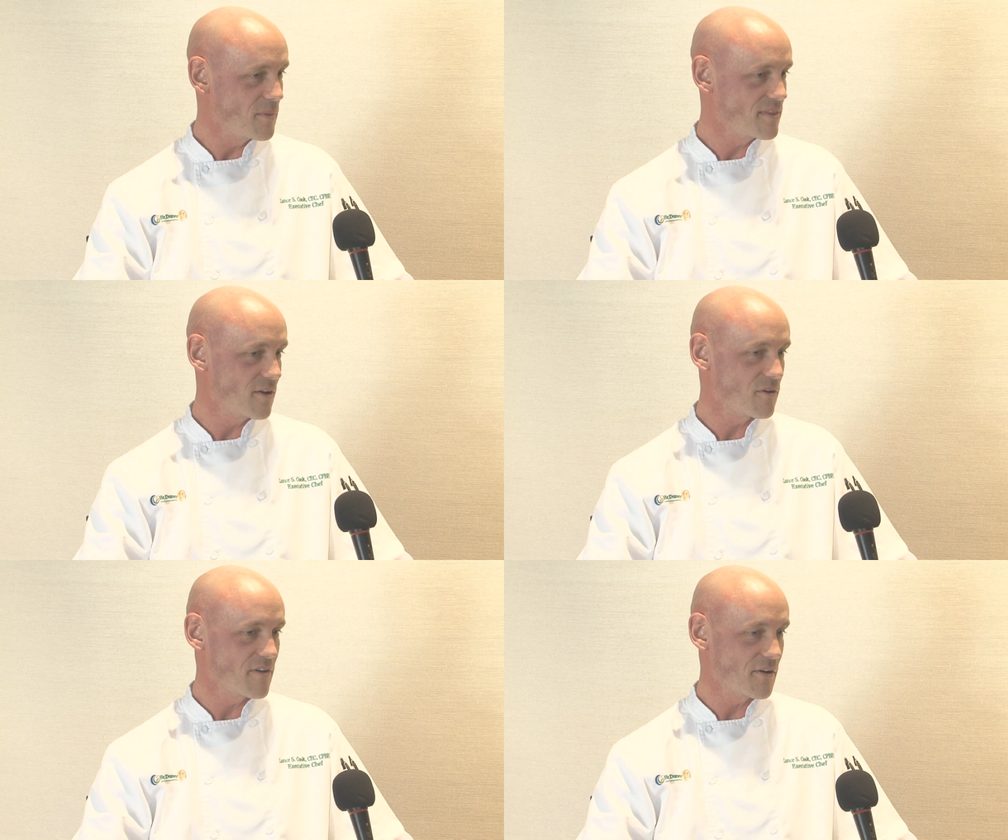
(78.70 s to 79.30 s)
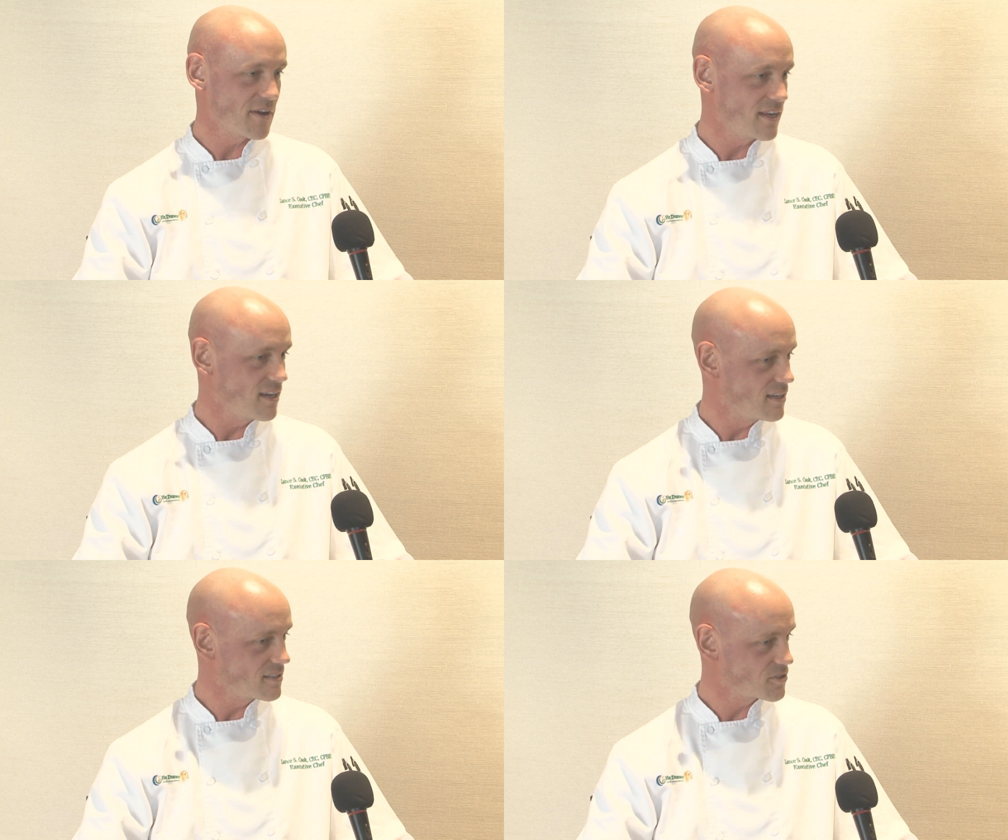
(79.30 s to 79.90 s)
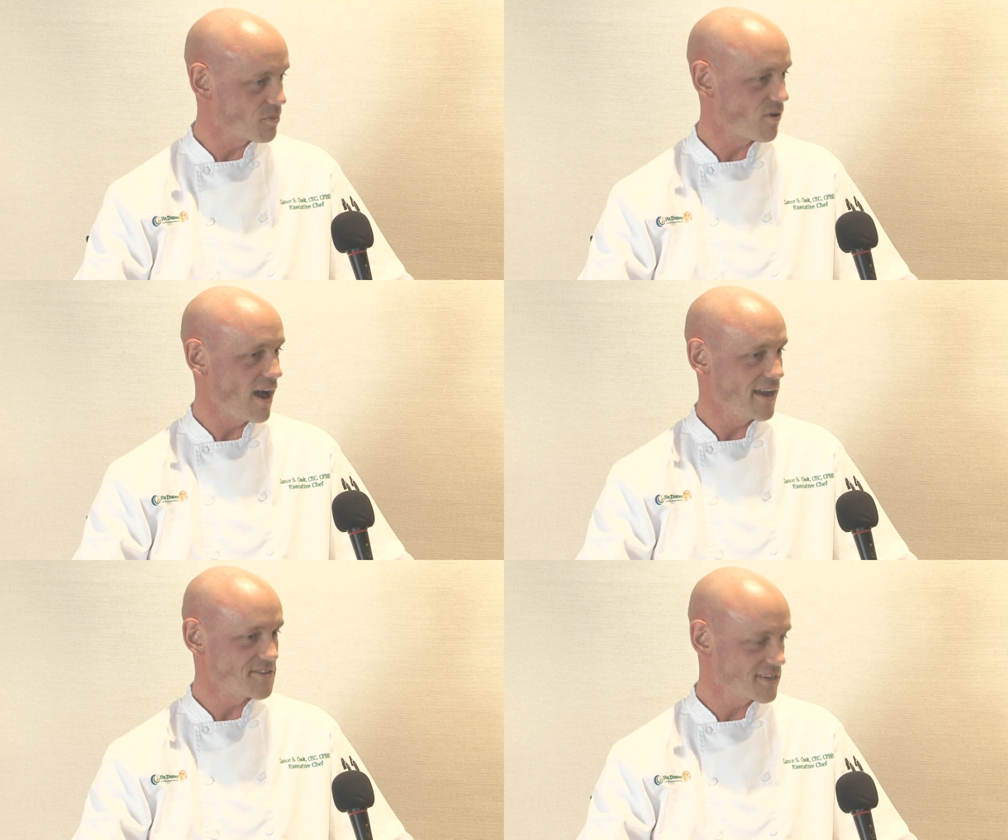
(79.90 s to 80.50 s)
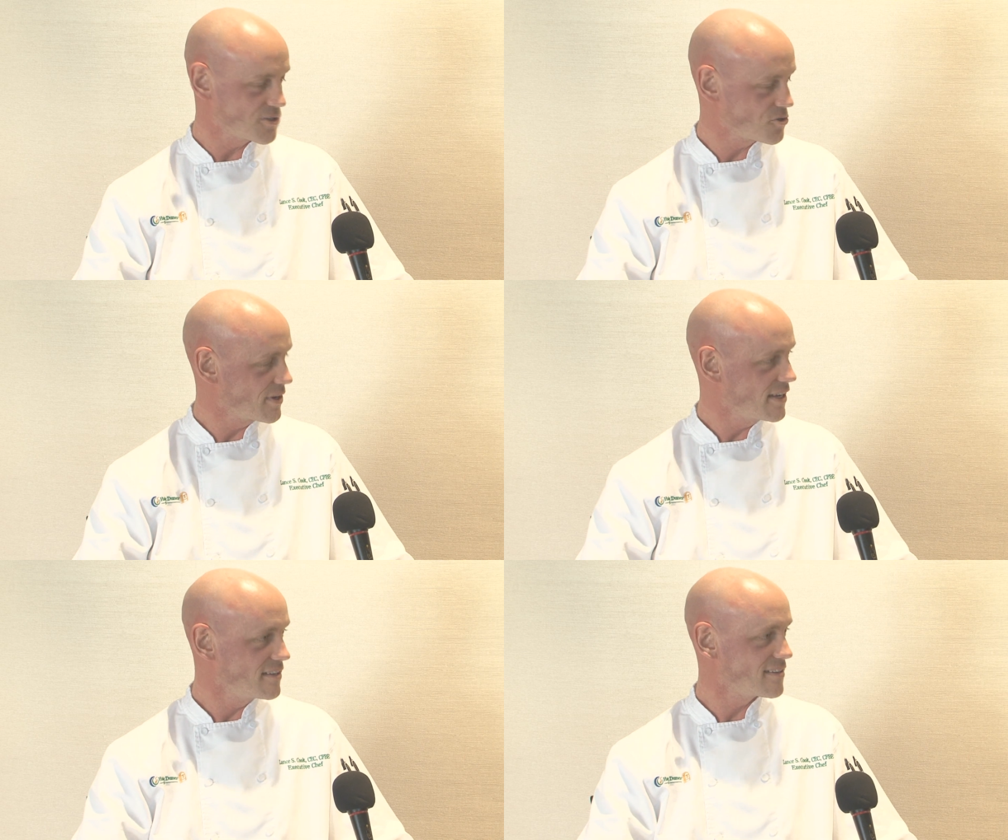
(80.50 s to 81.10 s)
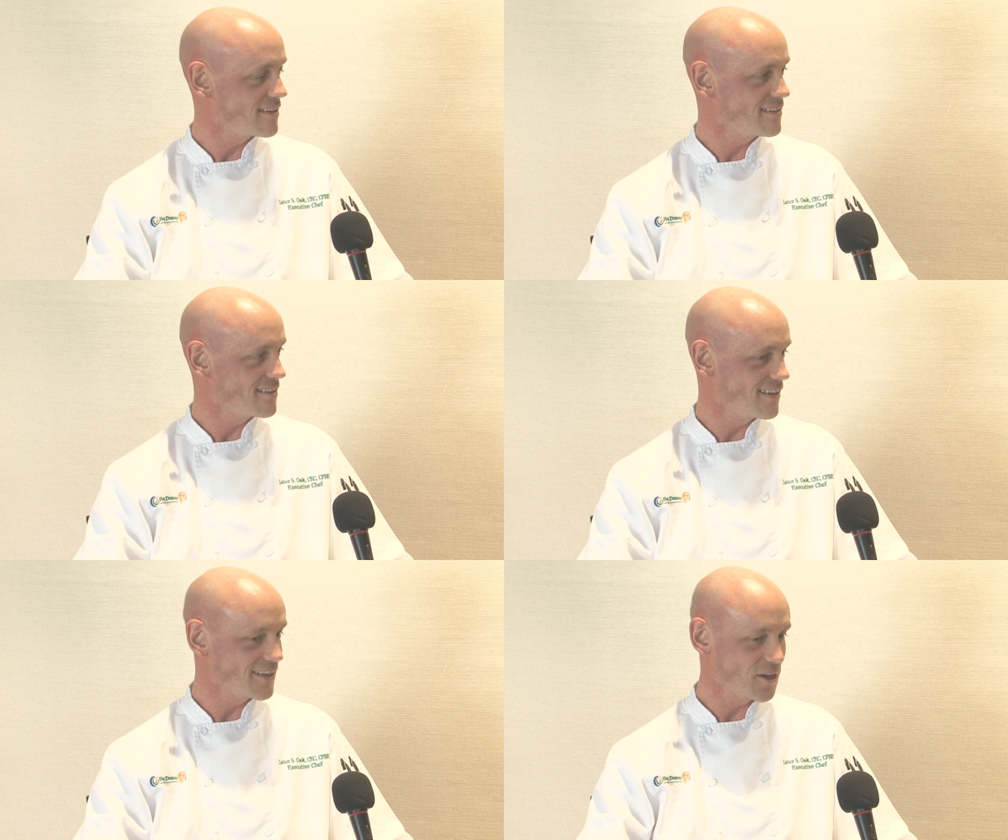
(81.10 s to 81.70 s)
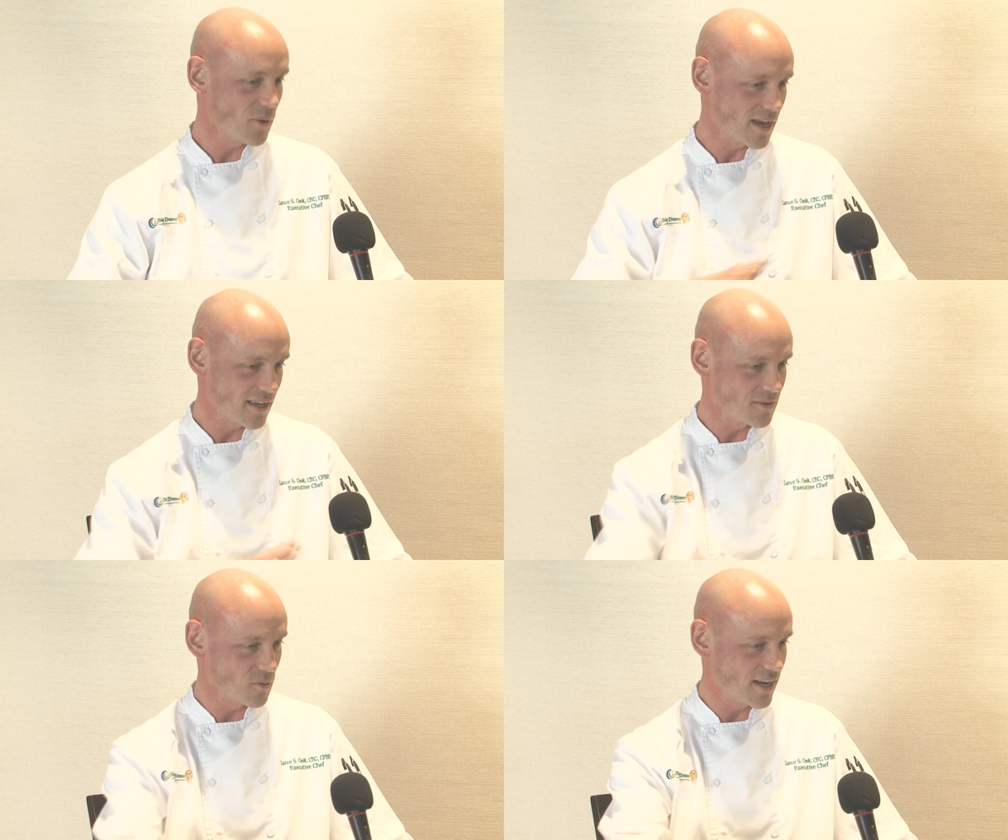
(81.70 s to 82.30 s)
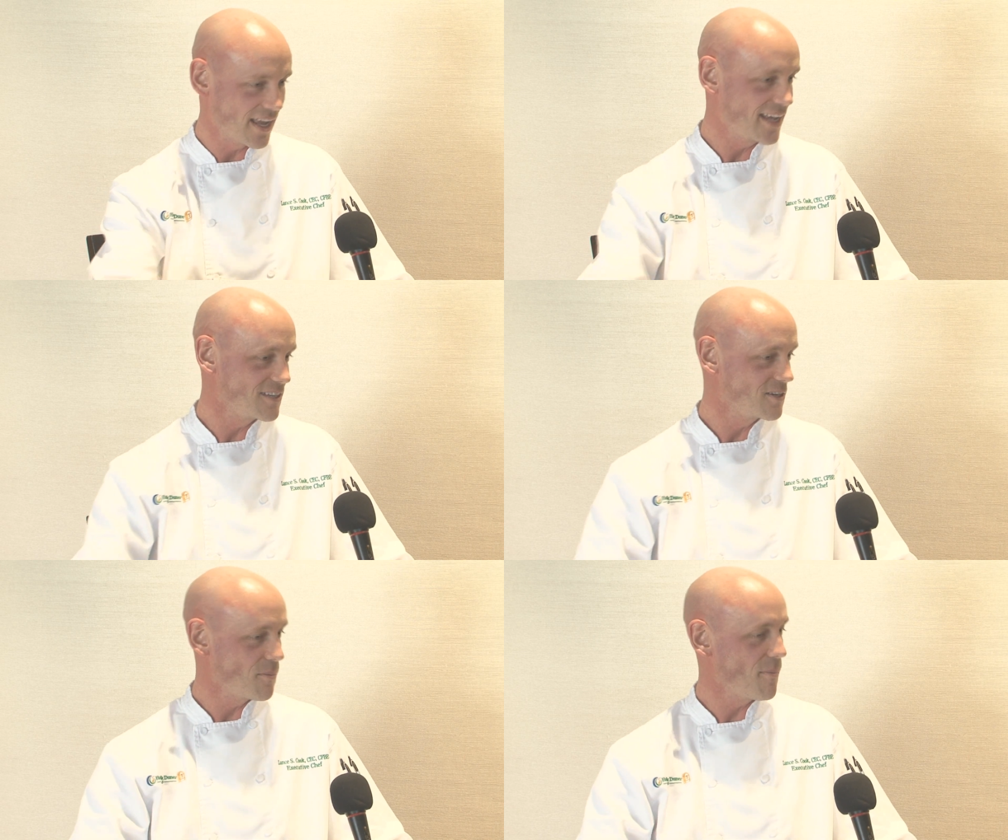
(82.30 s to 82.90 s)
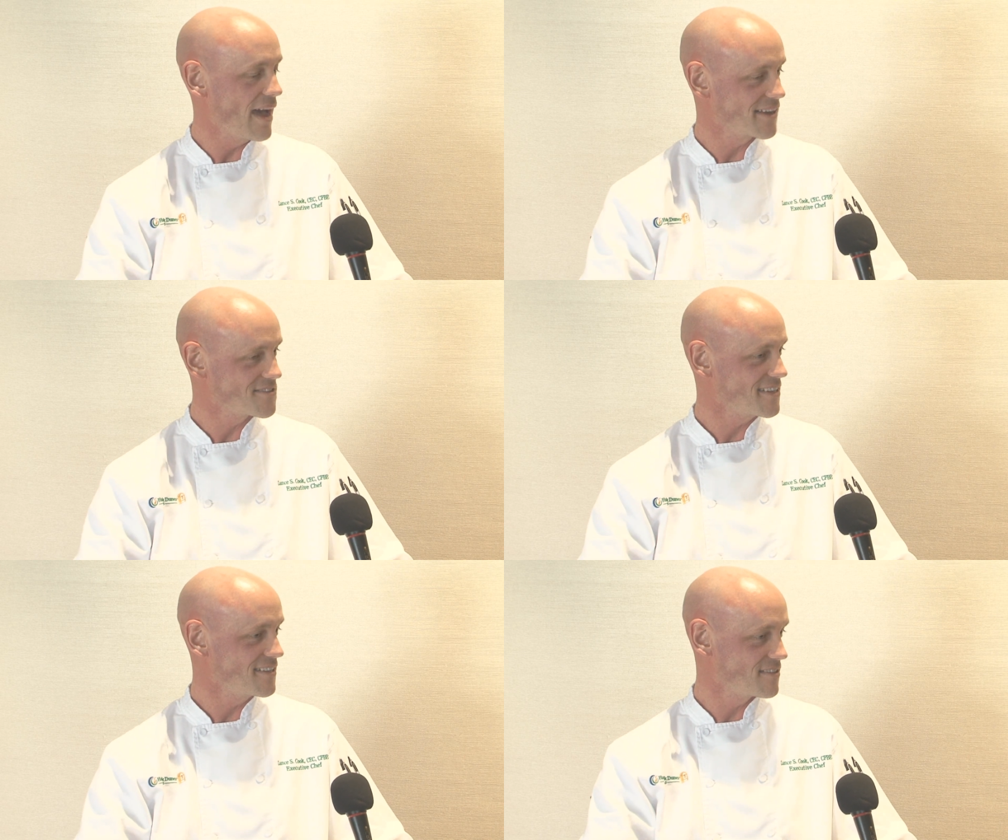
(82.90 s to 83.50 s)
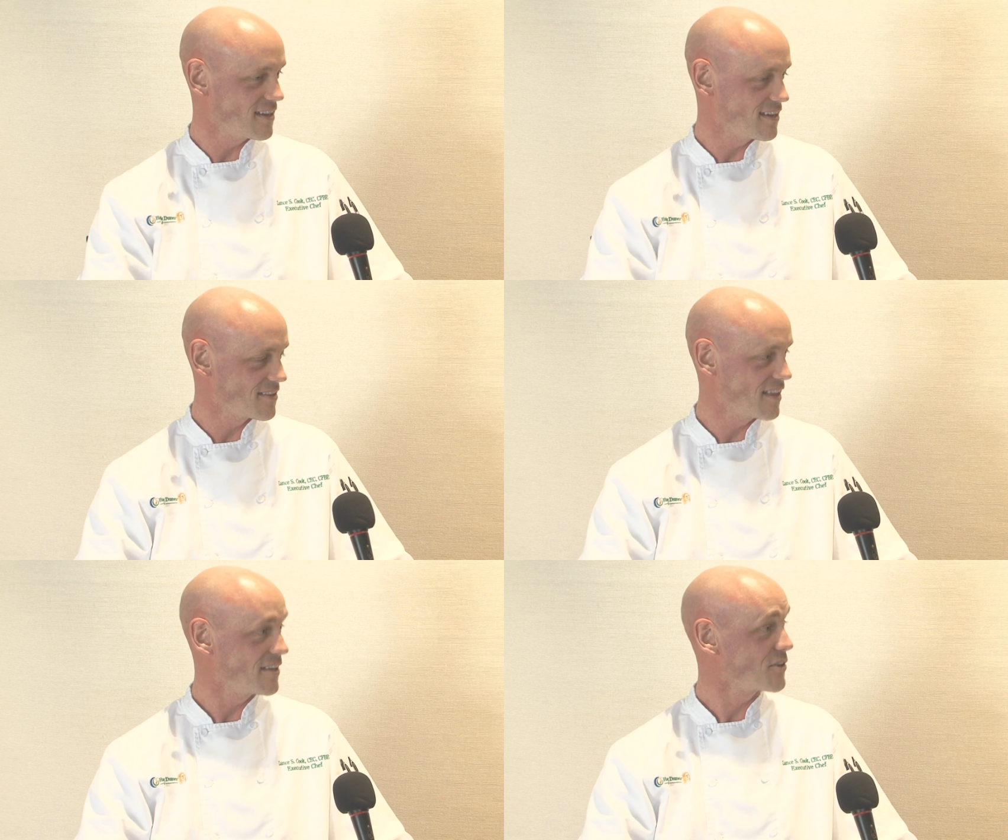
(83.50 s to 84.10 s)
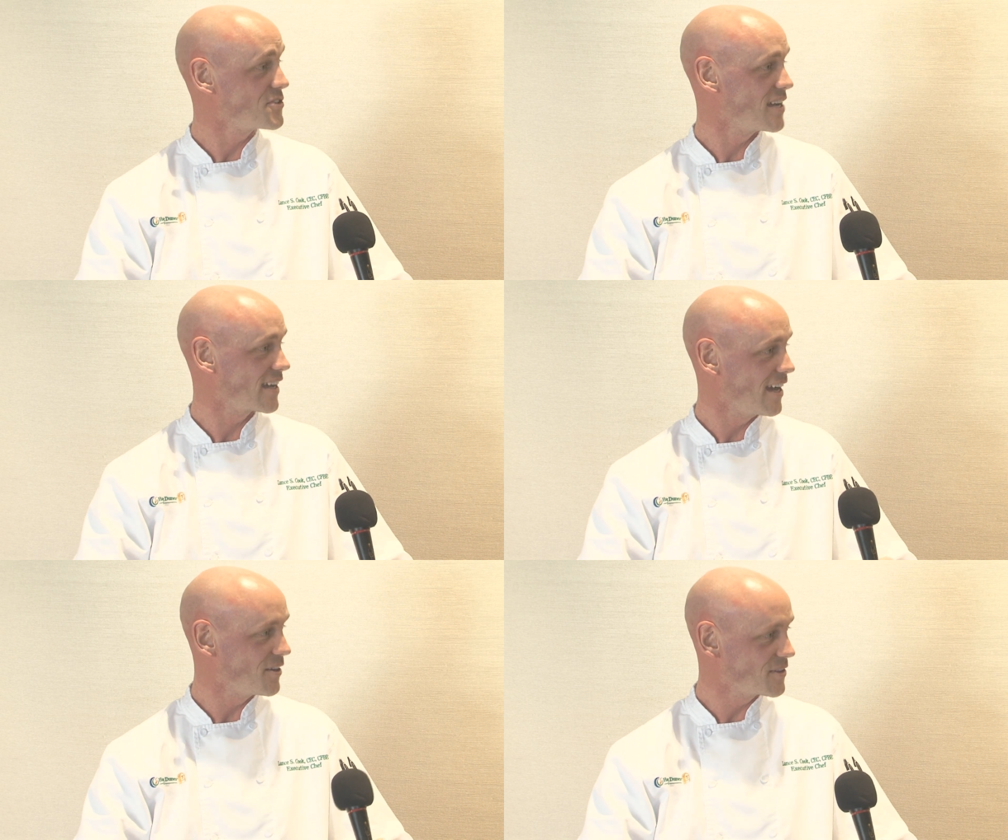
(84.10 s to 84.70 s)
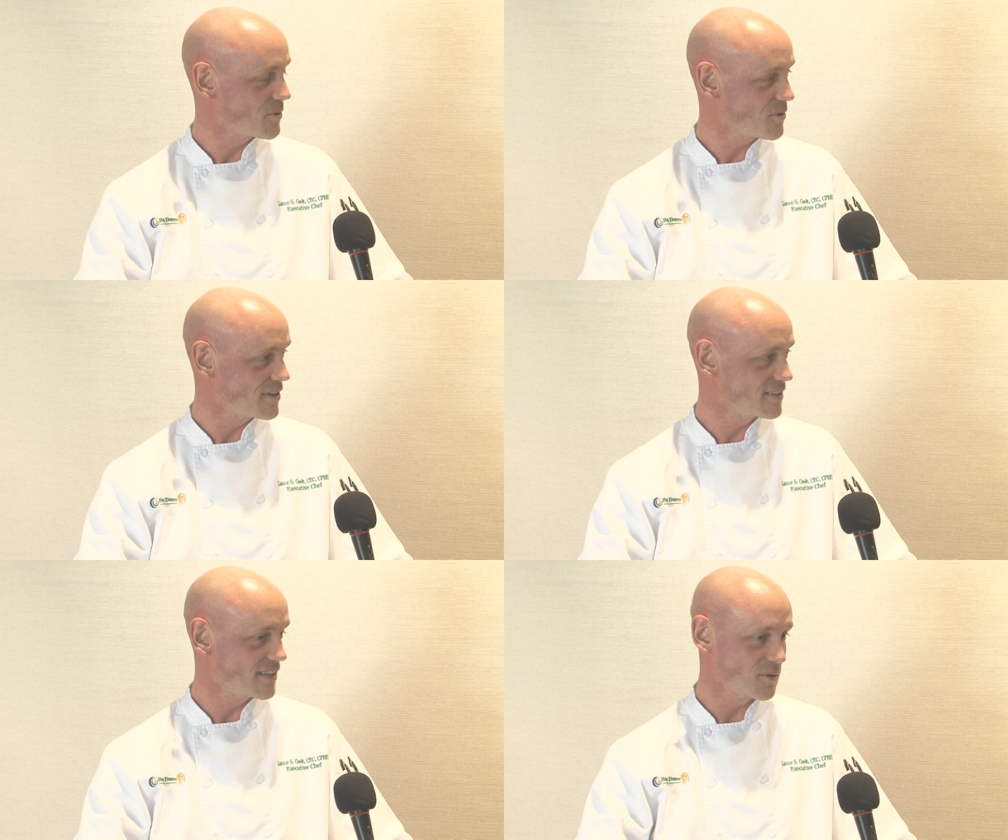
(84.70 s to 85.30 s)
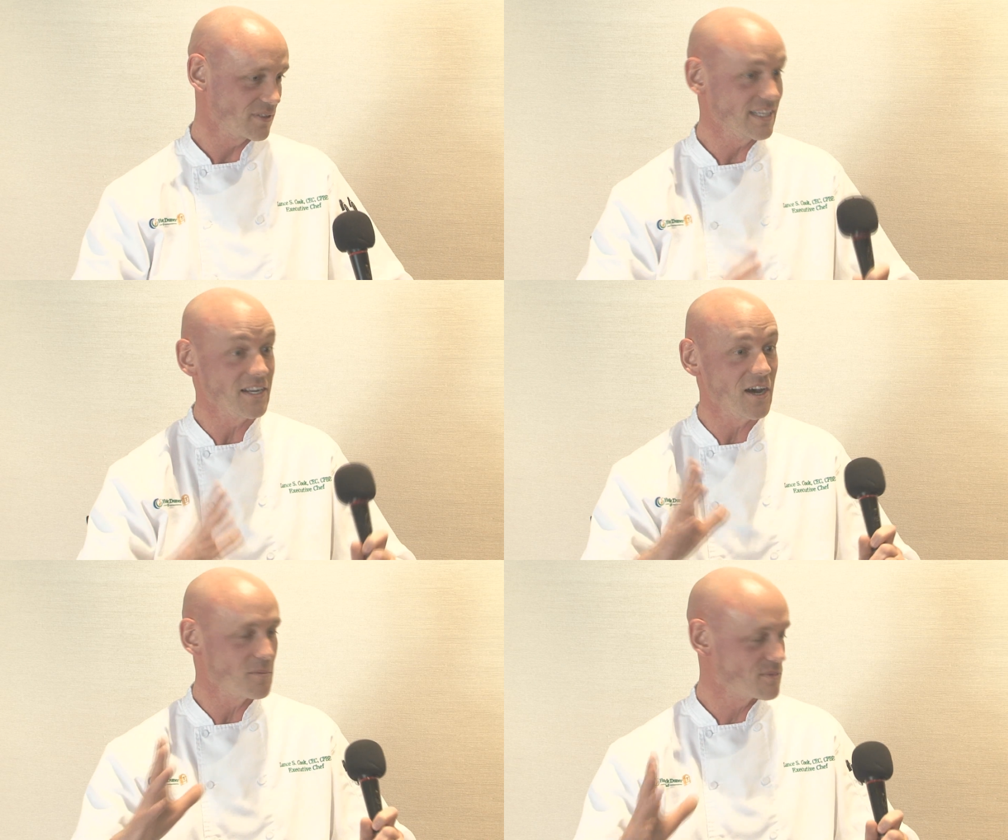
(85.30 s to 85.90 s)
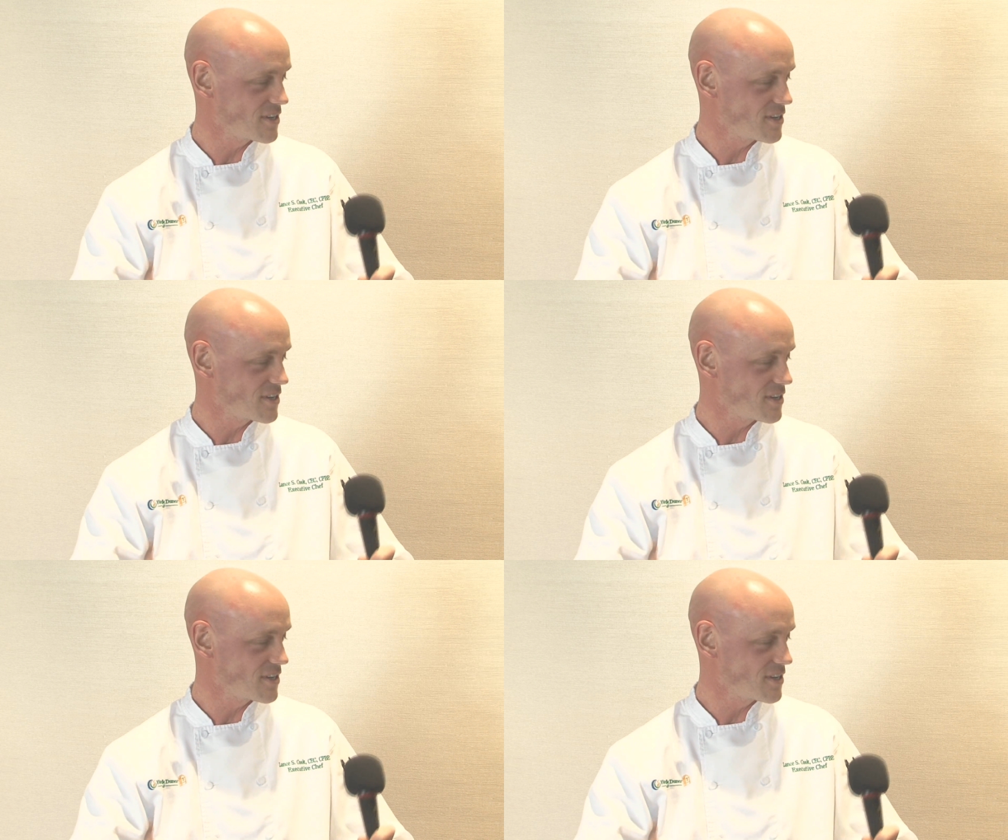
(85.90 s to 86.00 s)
I mean, they were very surprised and intrigued, and when I handed them a magazine that they could check out, they were lit up.